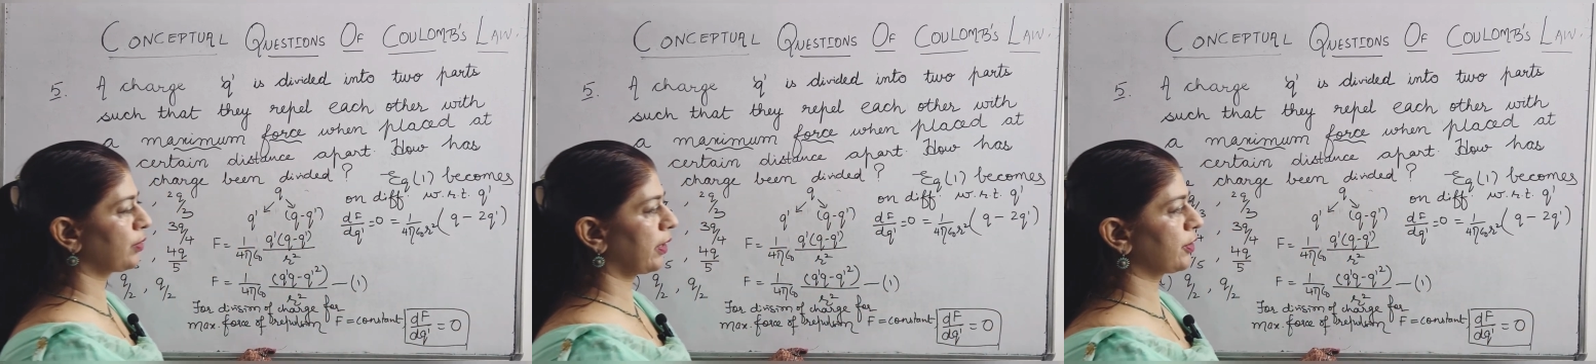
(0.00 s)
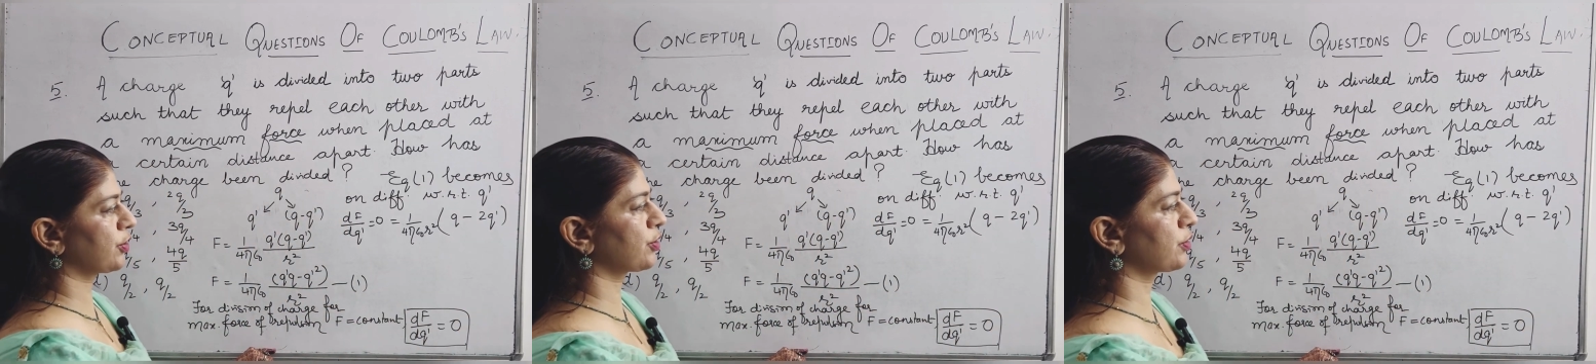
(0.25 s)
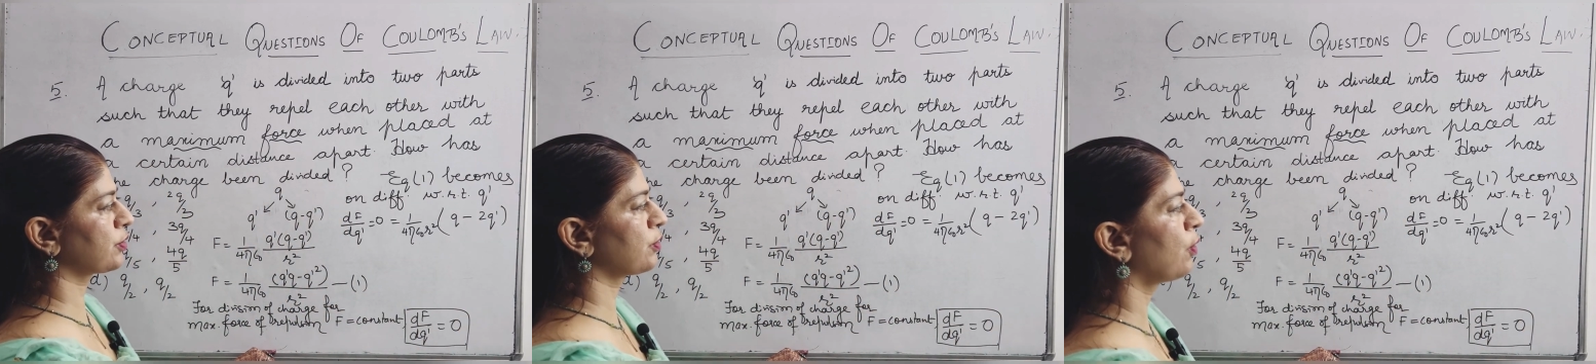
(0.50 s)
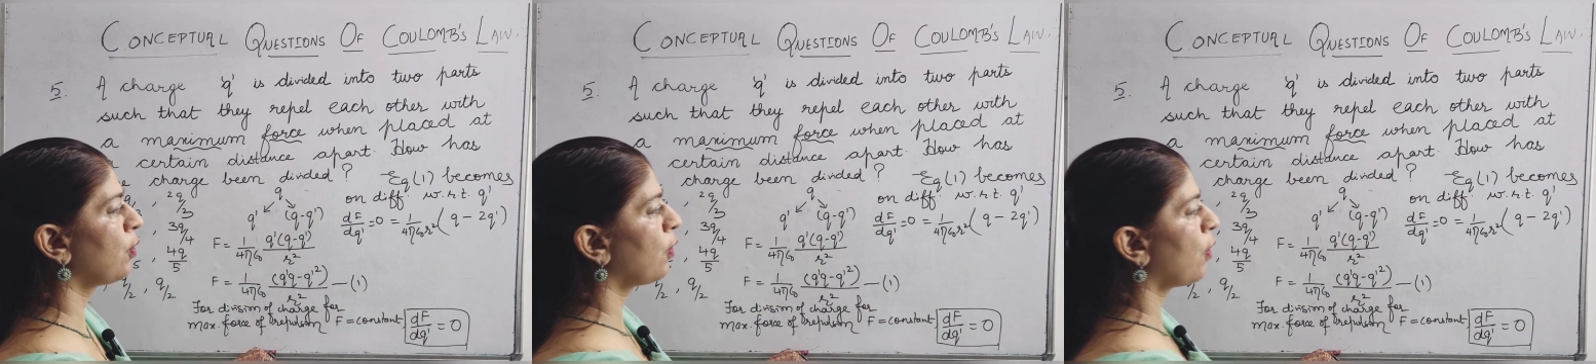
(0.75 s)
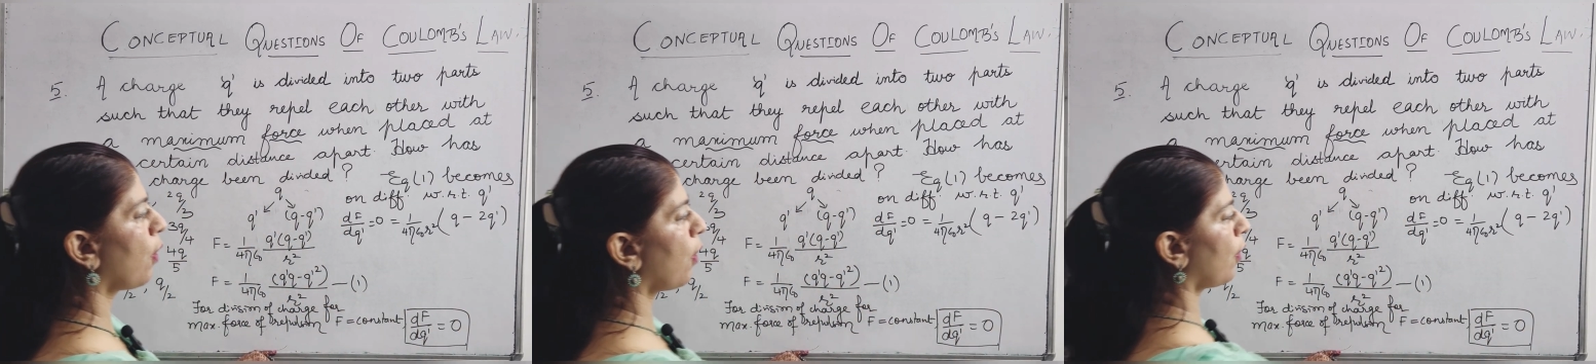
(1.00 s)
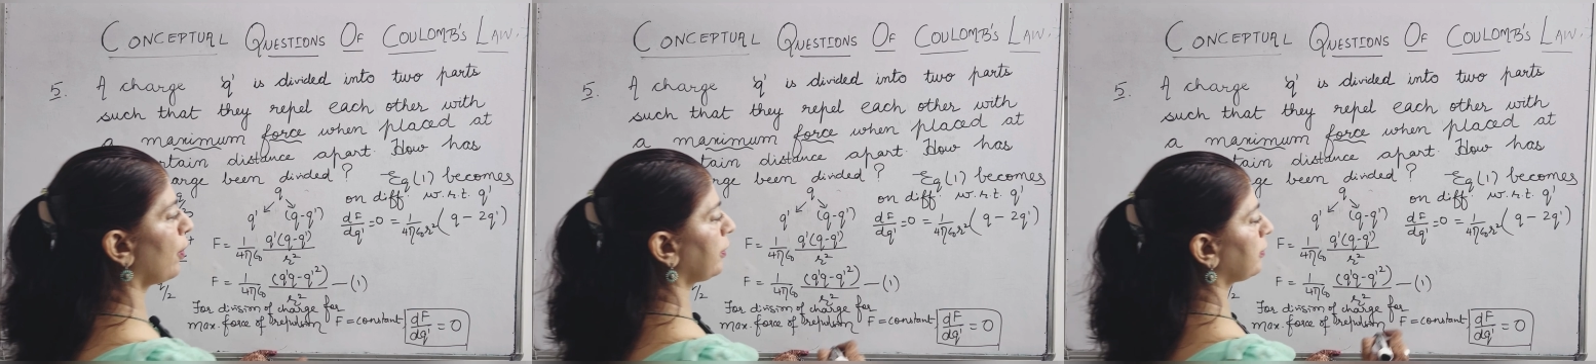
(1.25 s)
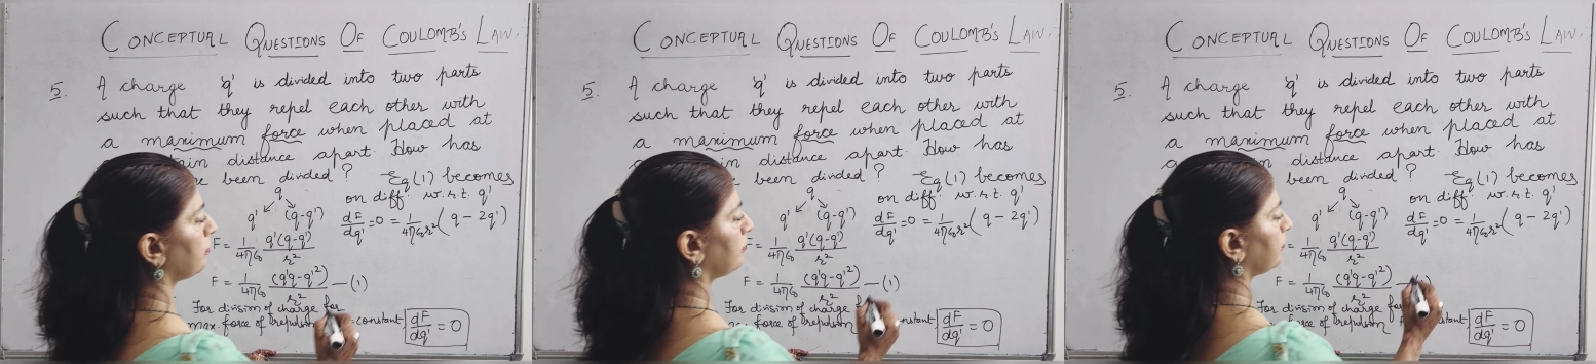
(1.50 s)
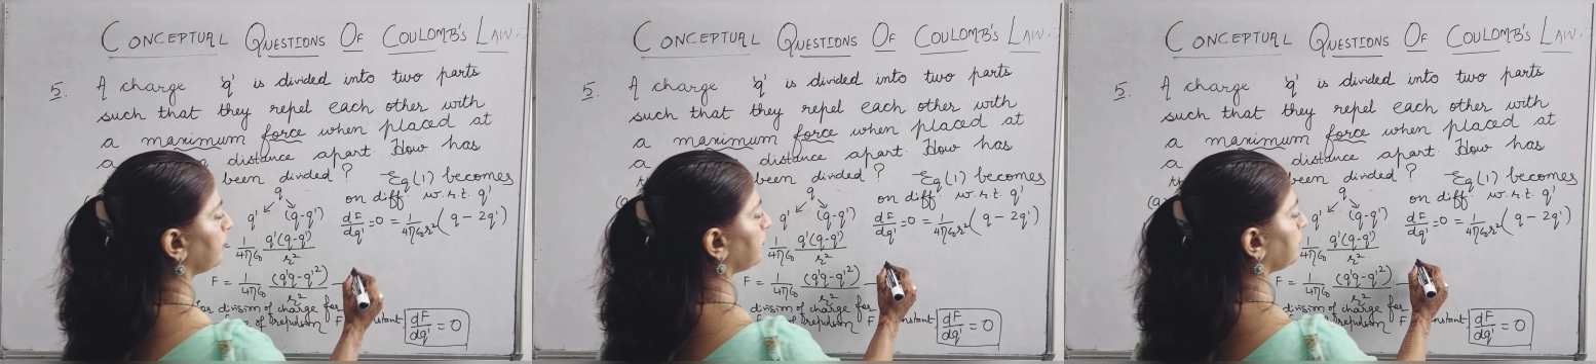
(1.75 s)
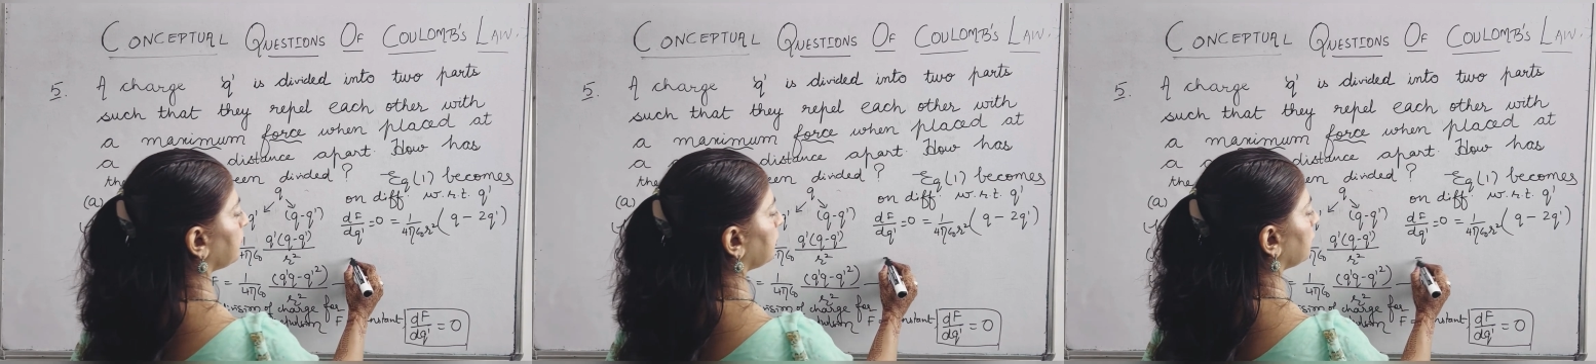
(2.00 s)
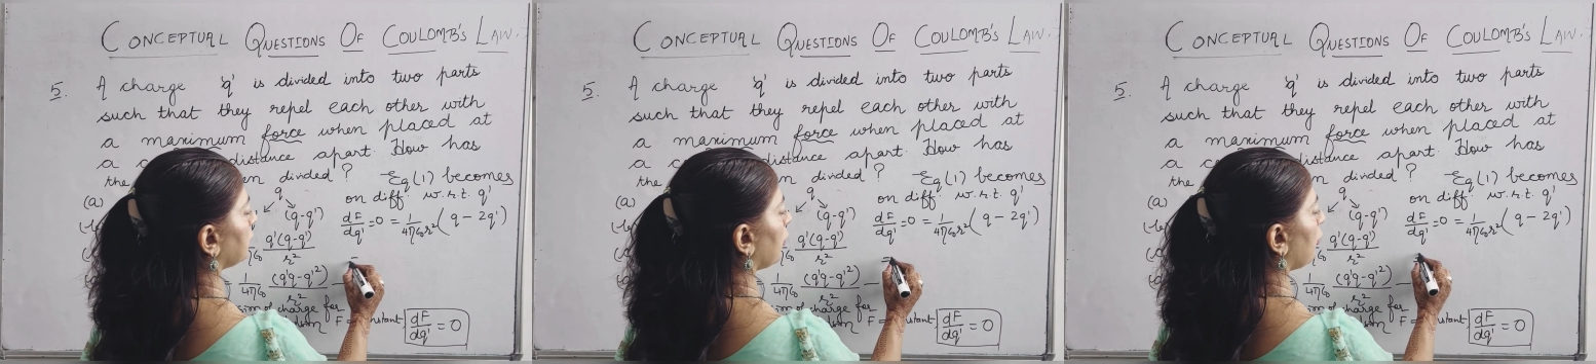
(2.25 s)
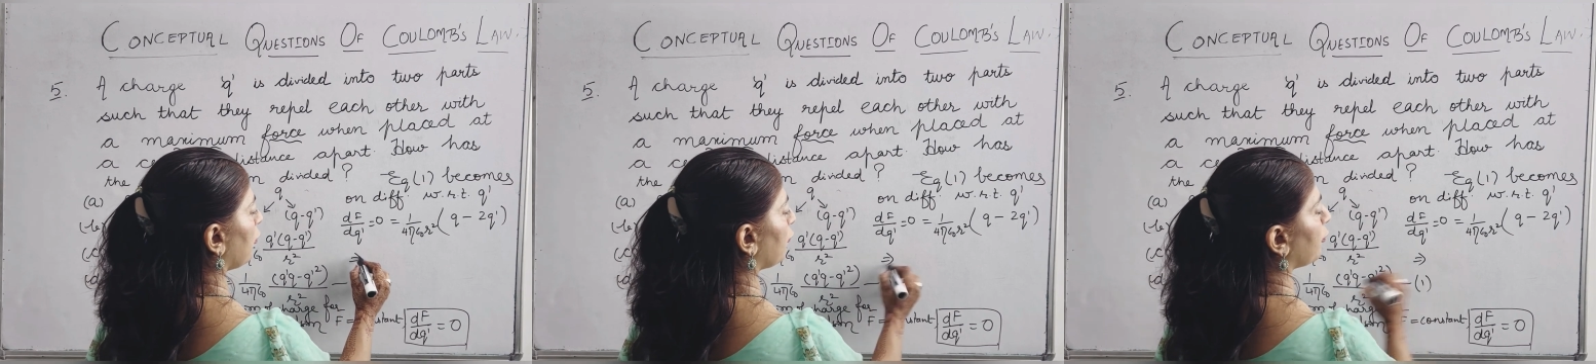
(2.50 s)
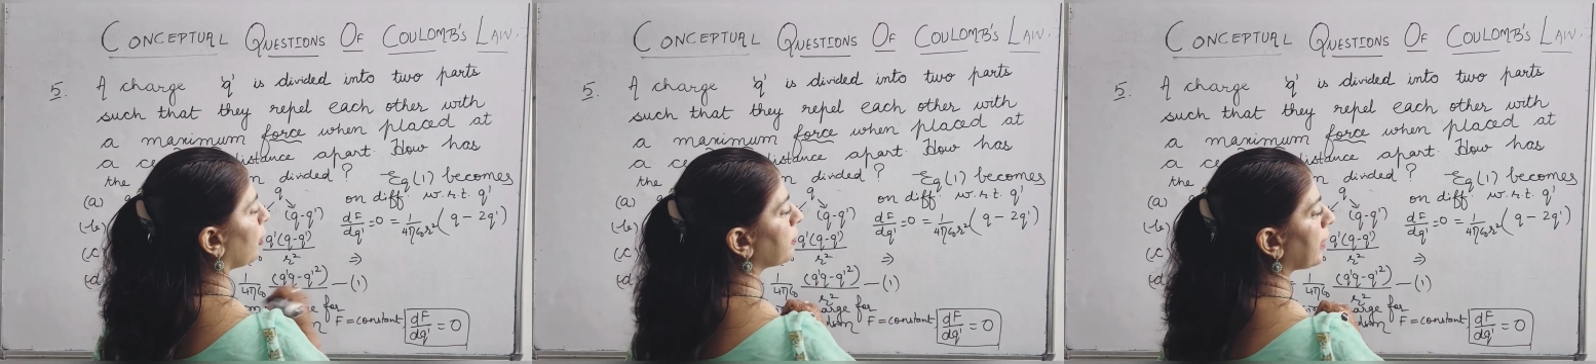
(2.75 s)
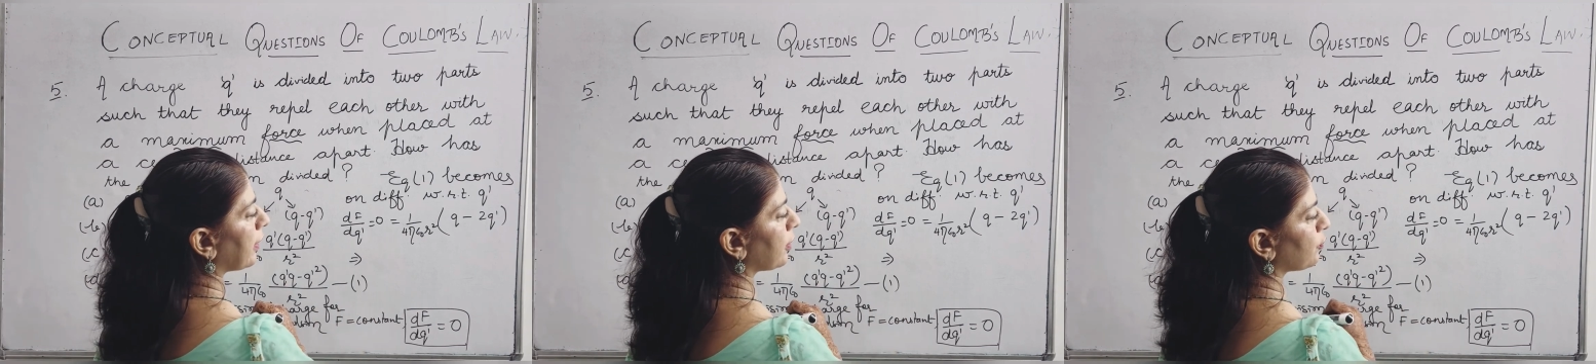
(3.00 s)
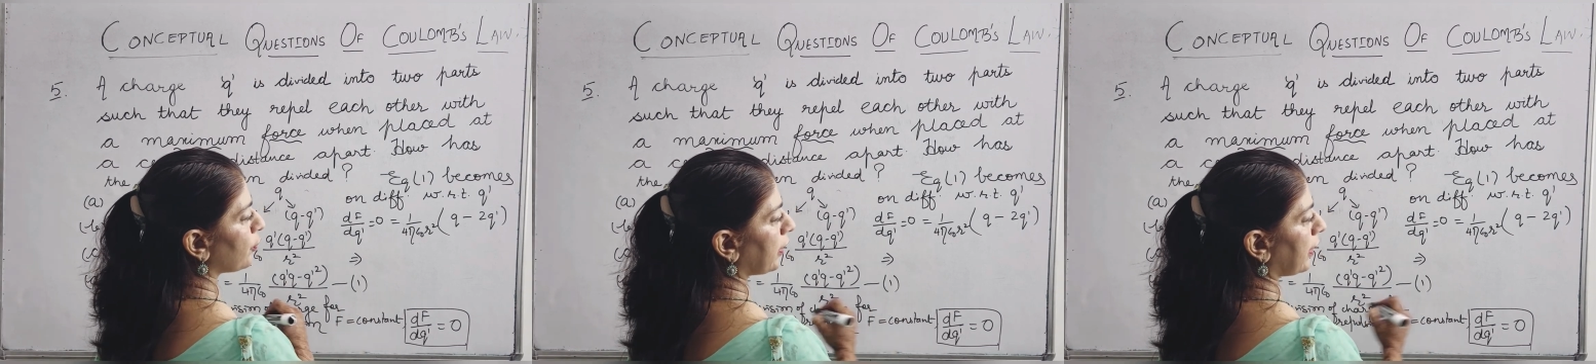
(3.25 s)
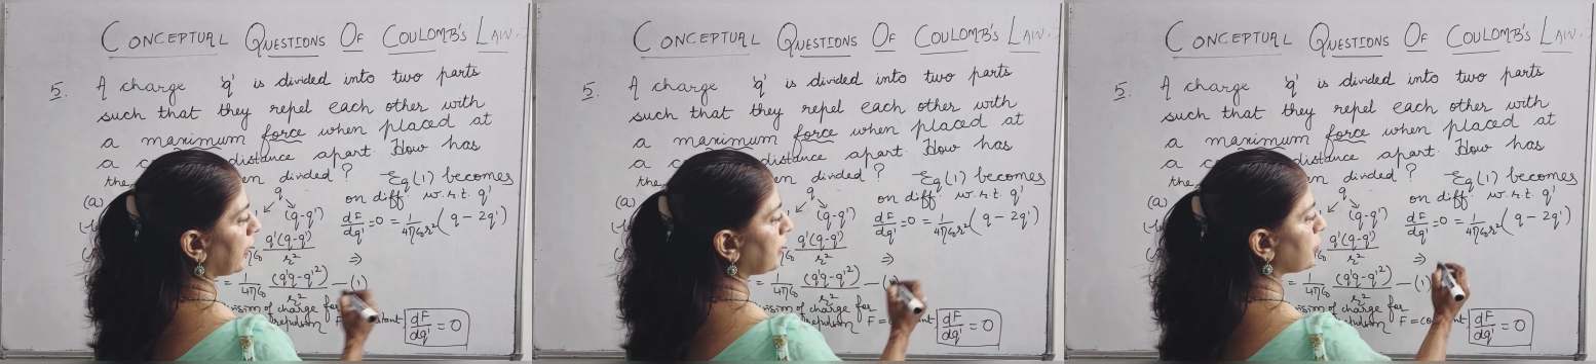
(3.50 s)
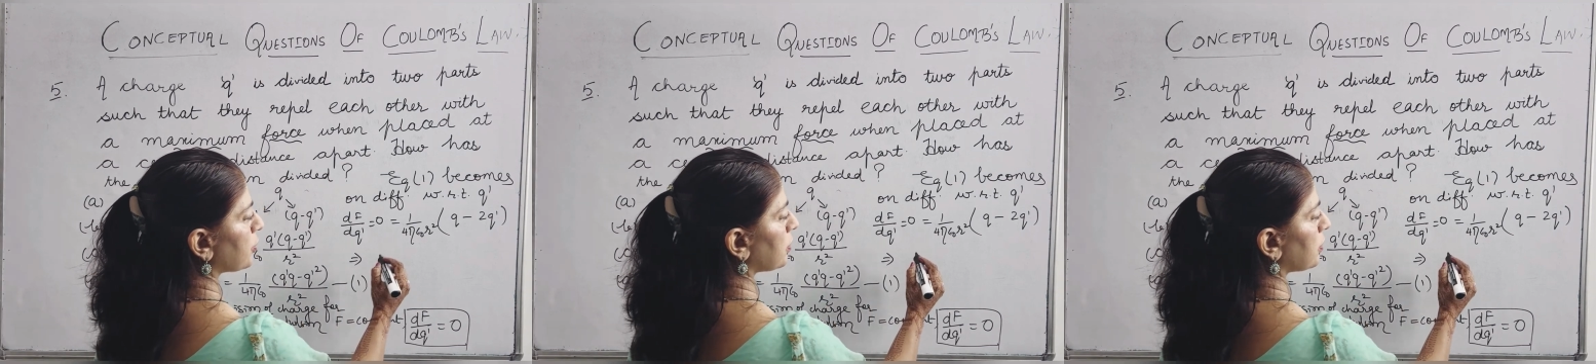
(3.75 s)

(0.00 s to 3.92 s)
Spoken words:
dash, or from here we get